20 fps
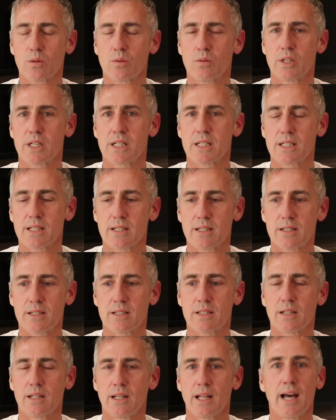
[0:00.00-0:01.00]
which
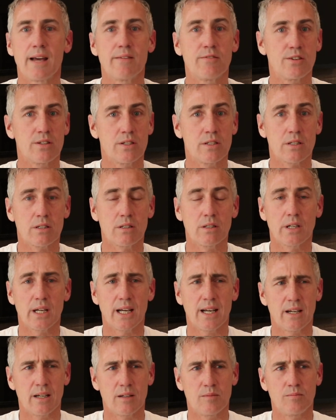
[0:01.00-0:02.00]
is life as
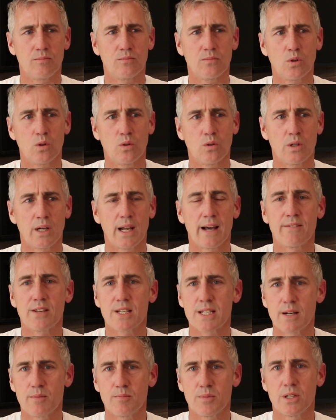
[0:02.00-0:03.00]

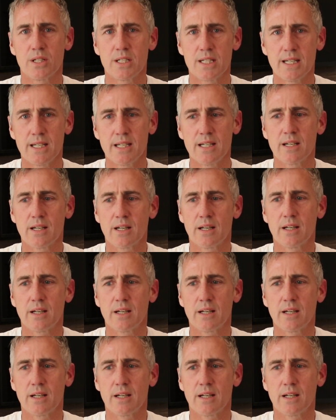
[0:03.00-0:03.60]
an amputee